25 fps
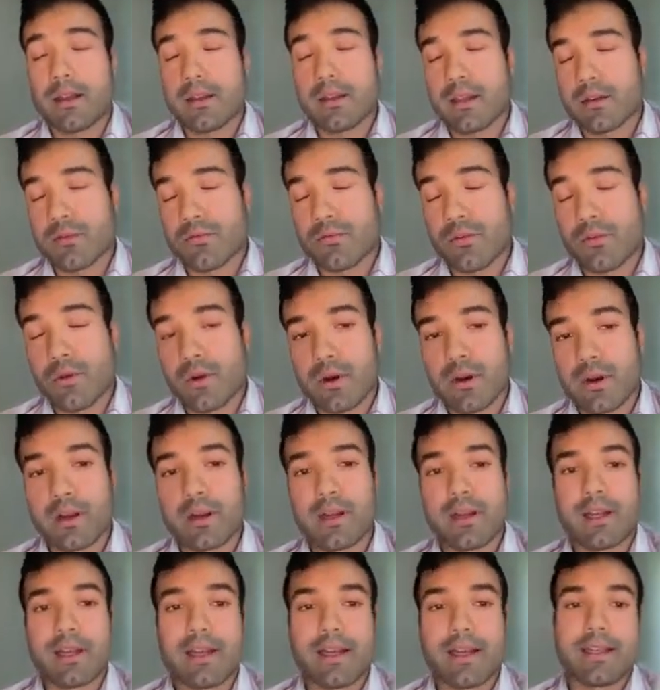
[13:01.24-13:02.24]

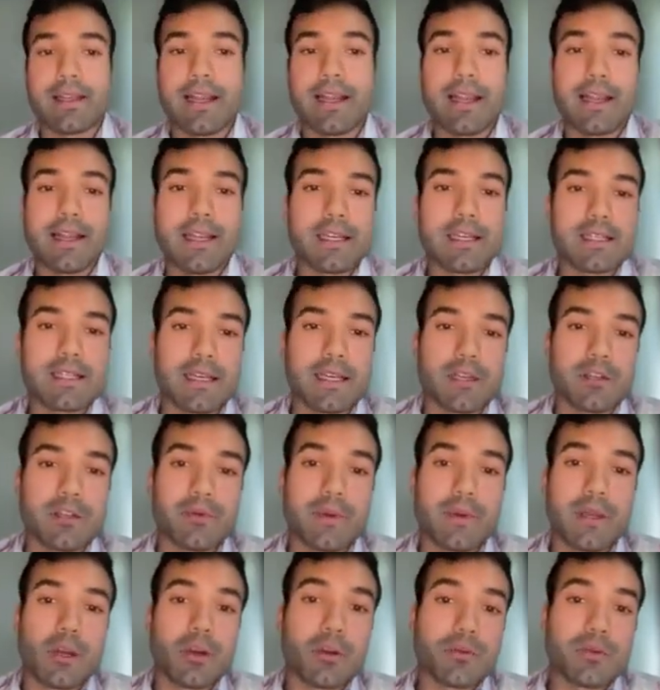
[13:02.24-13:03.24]
Therefore, that leads them
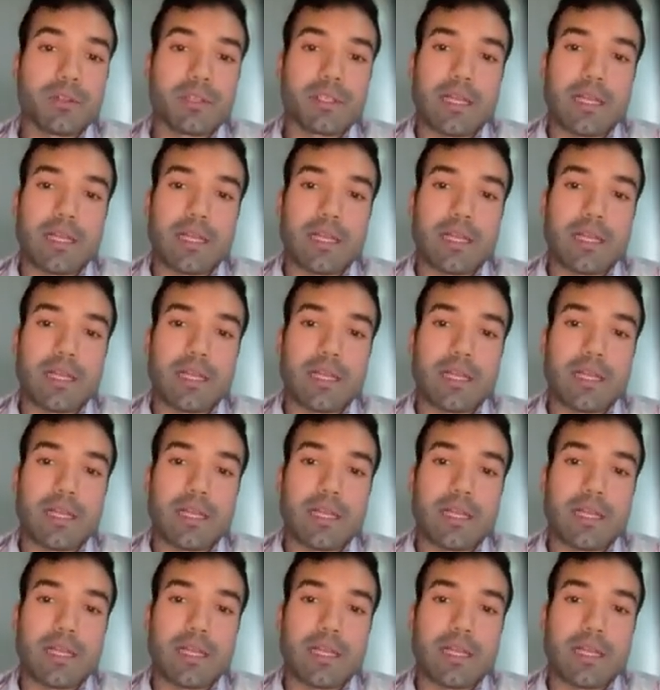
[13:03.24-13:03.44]
to include